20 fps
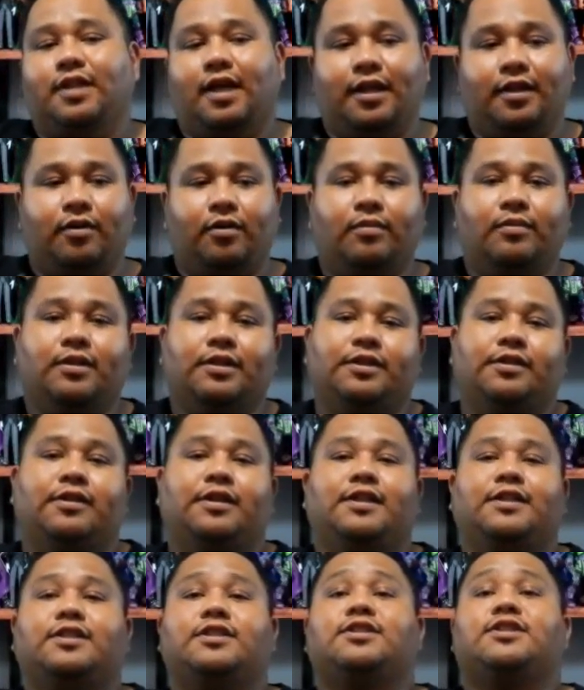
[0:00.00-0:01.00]
Not normally do
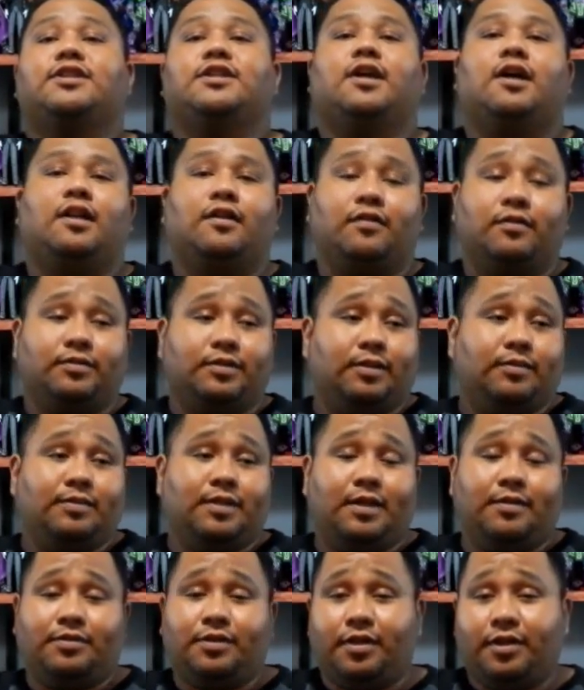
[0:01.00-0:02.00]
you get to see all of them.
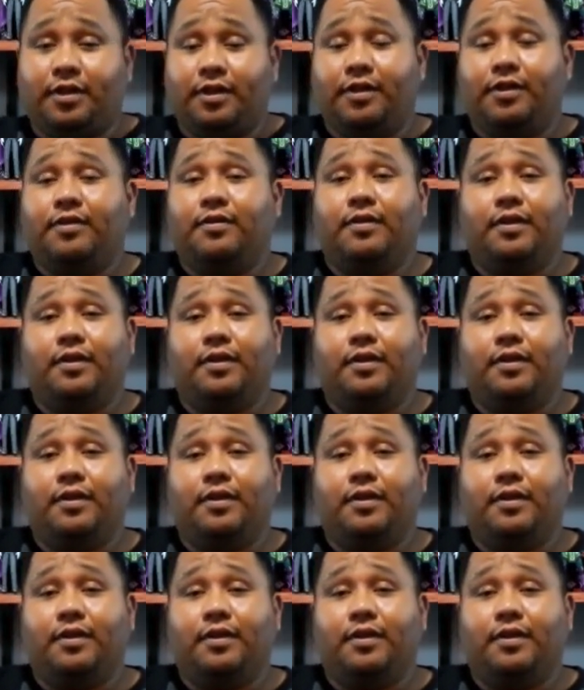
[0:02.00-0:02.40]
Sometimes you think